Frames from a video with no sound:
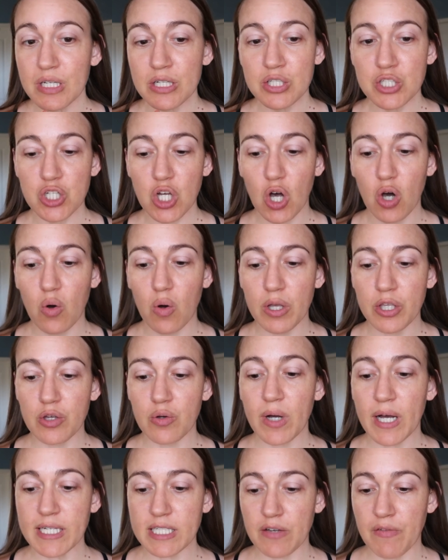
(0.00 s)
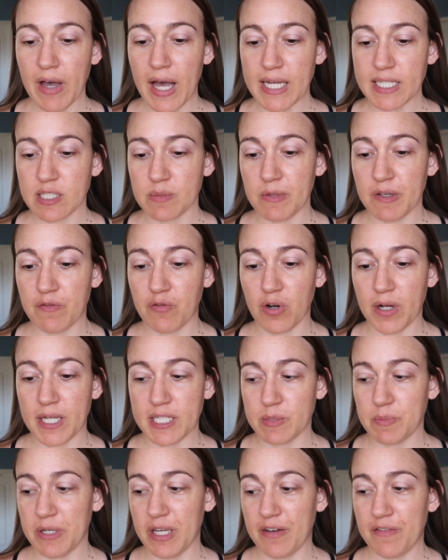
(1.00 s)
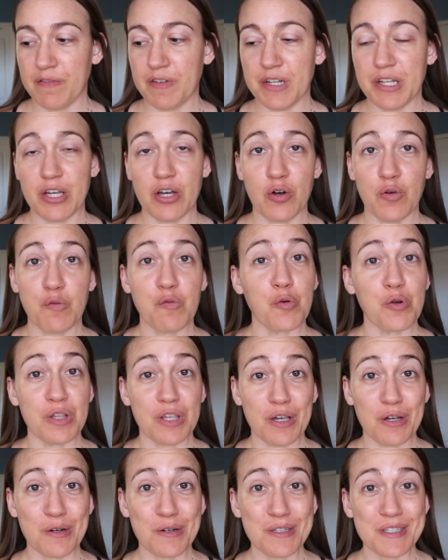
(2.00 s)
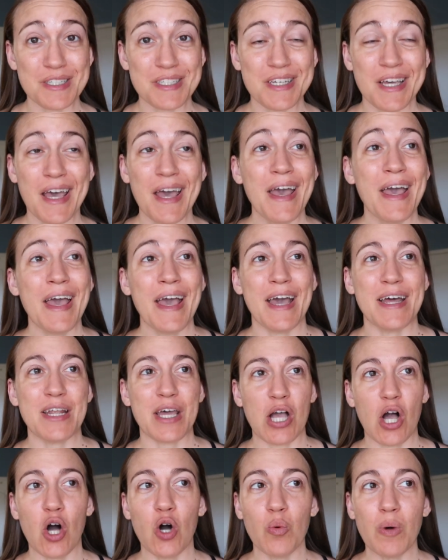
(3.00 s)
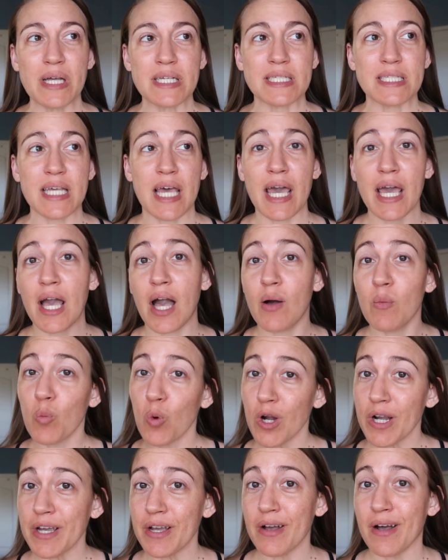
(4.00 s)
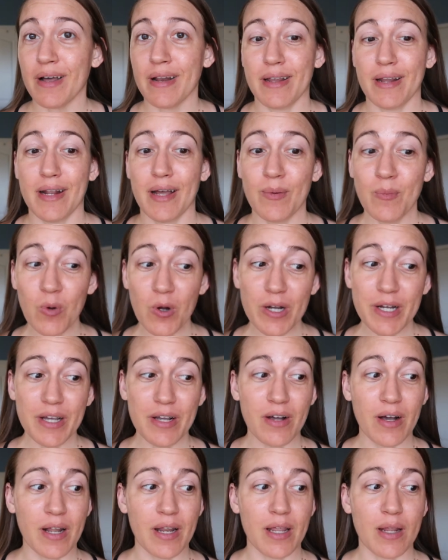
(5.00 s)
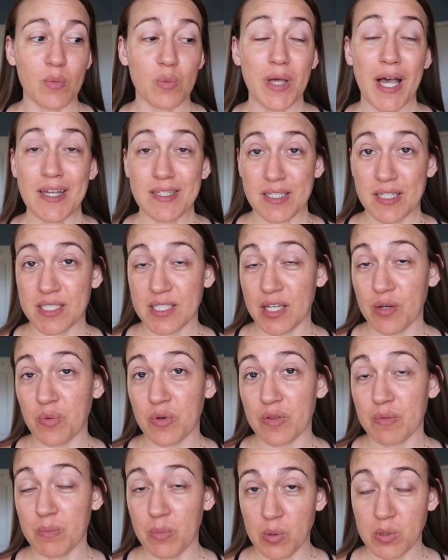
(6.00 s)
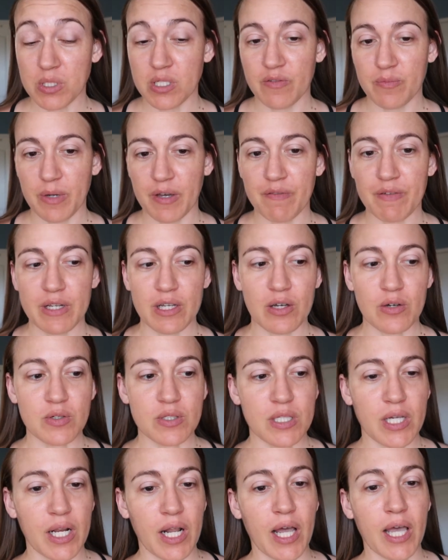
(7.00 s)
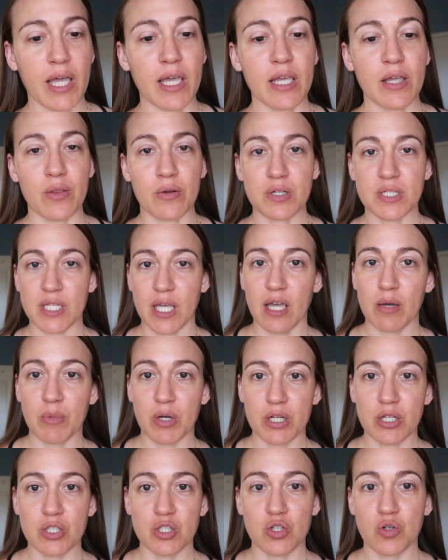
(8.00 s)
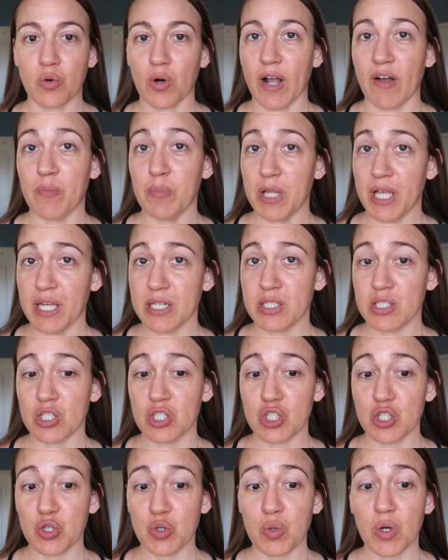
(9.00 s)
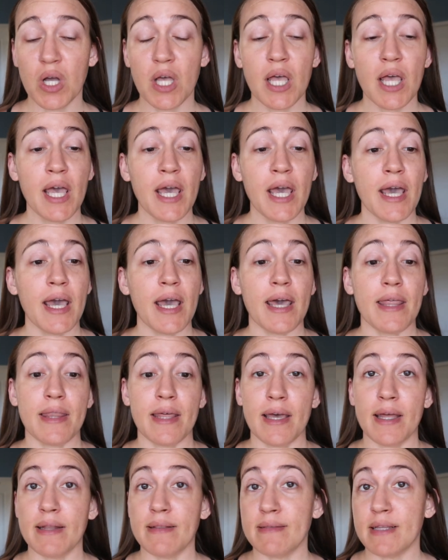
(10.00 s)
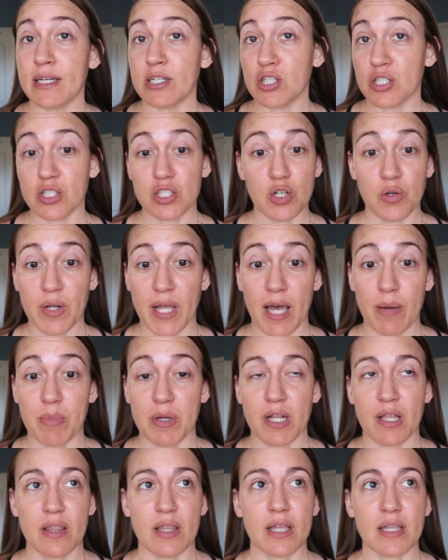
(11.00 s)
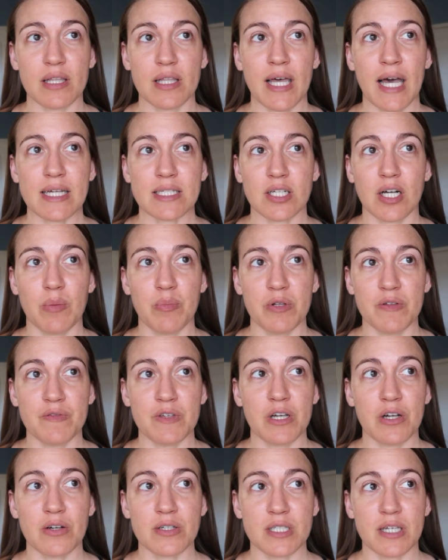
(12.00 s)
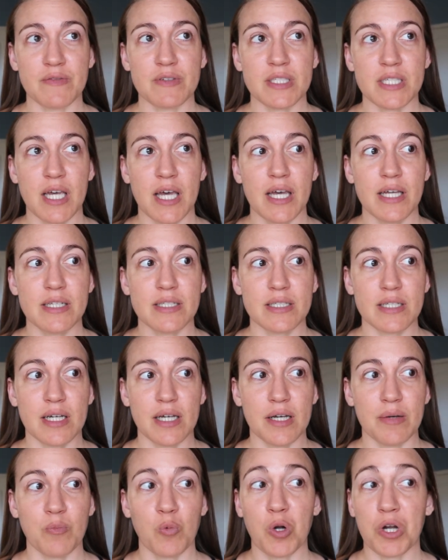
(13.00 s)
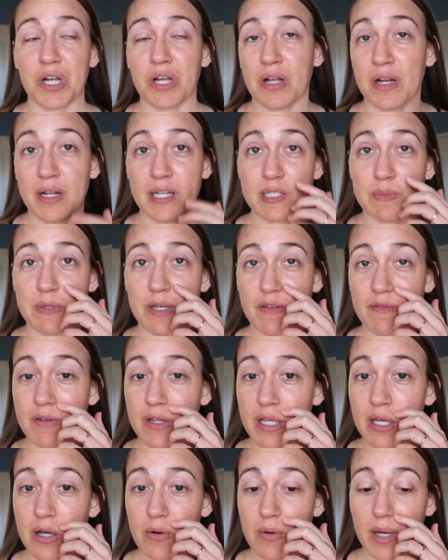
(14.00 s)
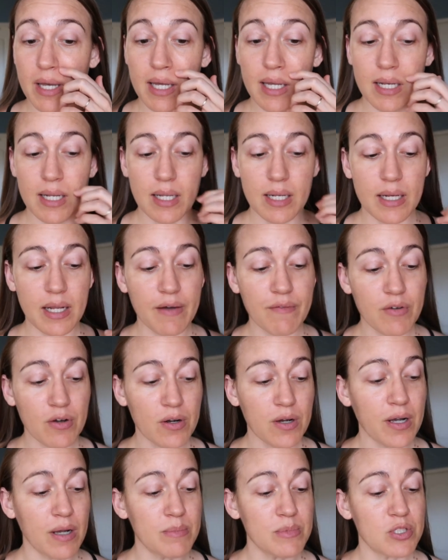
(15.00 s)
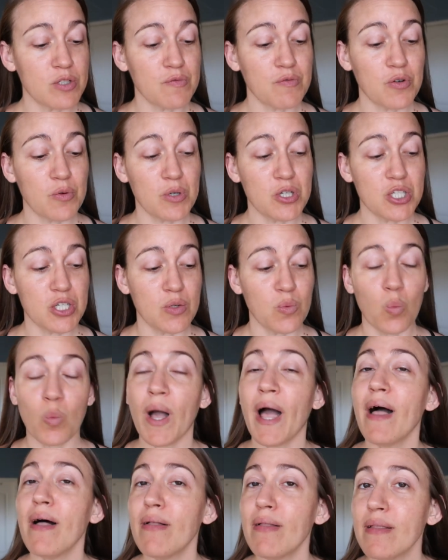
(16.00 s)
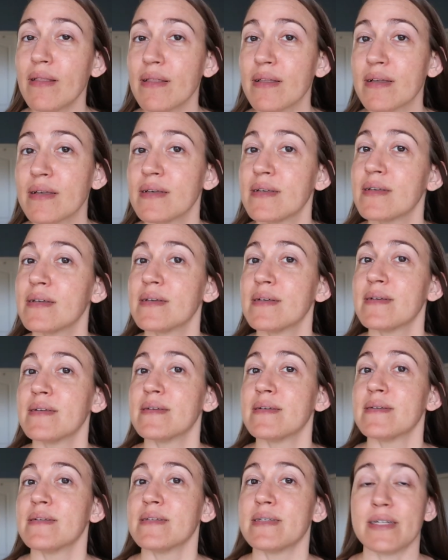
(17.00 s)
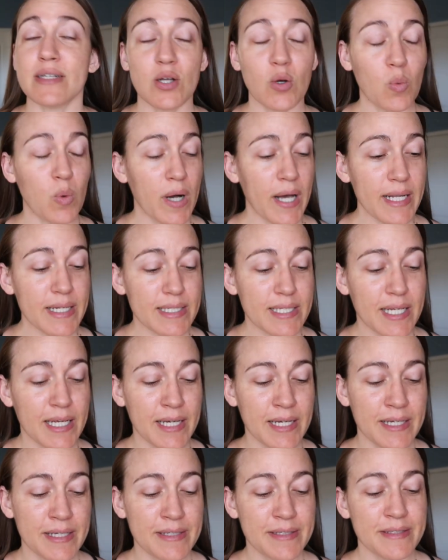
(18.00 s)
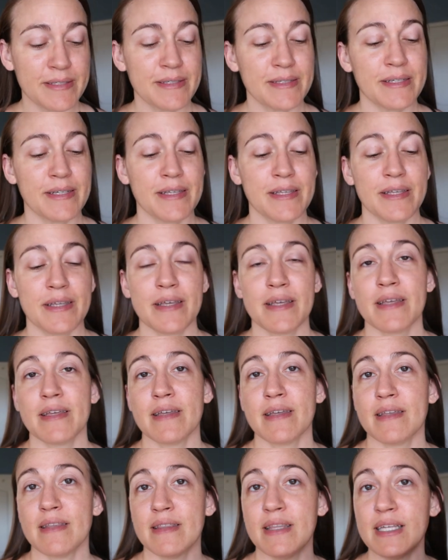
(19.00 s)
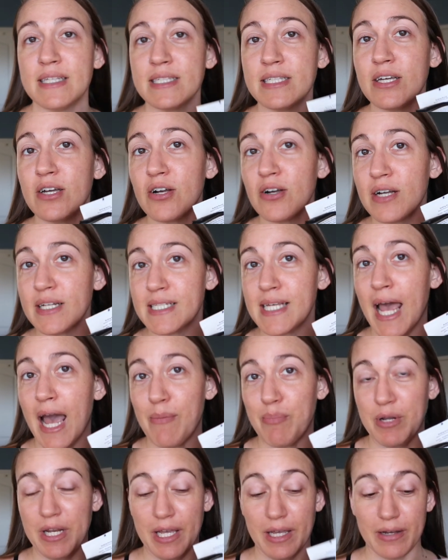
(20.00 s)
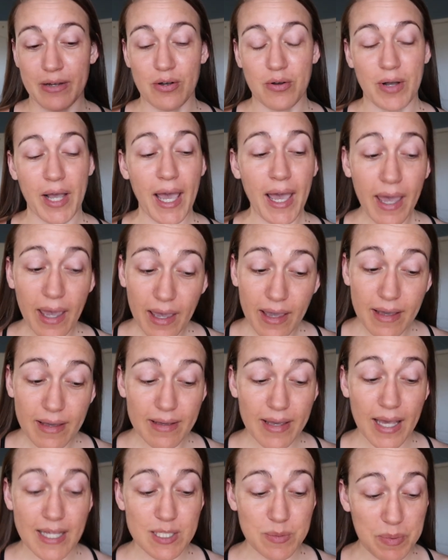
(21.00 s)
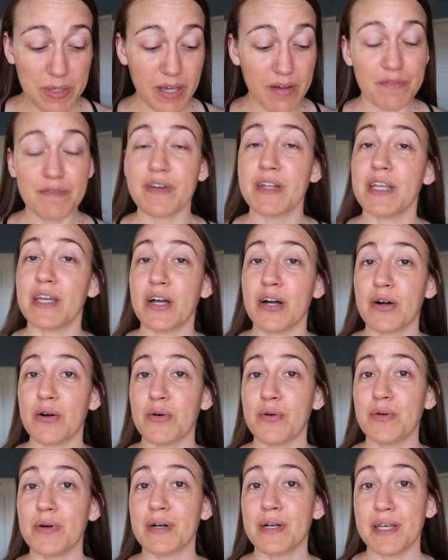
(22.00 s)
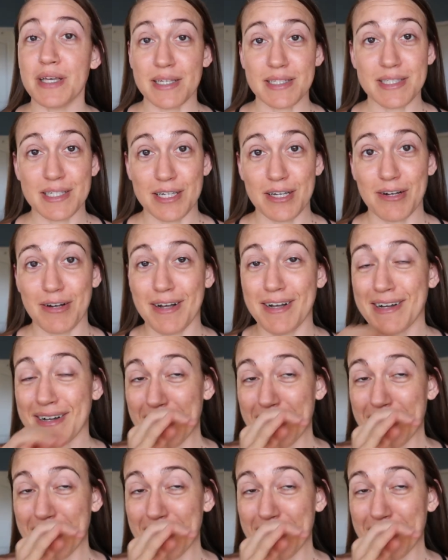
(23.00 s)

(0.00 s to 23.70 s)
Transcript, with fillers: So you guys have asked me for an SPF video for years, and I always say, I'm working on it, I'm working on it, as I say with most of my videos that I either say I'm gonna do or have plans to do, and then they just don't happen. I think the last couple of years I've said I'm working on an SPF video, and it never comes to fruition. Well, you know what? This year it's happening, okay? SPF video is here.